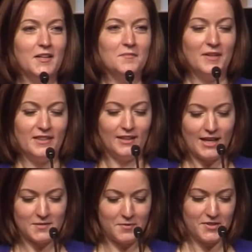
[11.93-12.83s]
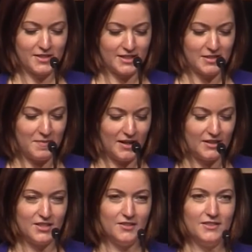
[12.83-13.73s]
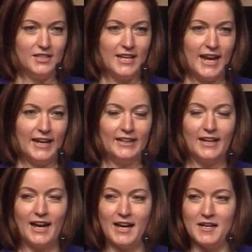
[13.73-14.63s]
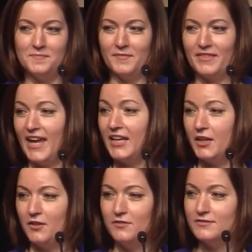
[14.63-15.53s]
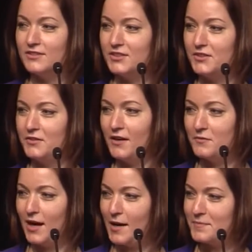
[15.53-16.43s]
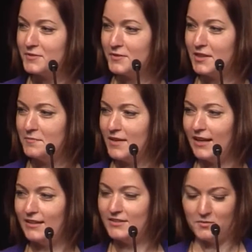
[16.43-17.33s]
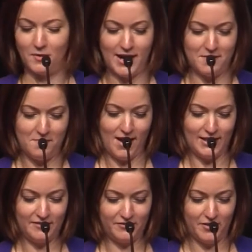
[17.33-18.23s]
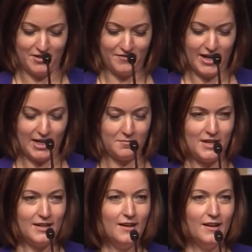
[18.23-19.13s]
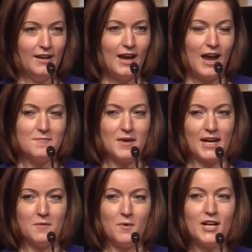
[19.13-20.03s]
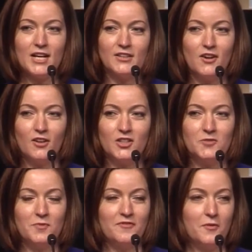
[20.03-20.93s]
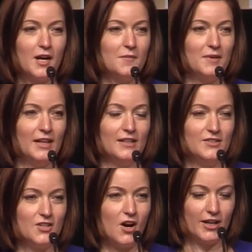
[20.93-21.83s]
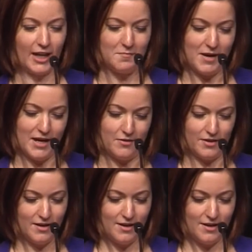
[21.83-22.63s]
be the last person to speak to you today. Thank you to Upstream and to Ryan Miley for inviting me. And I want to acknowledge, before I begin talking about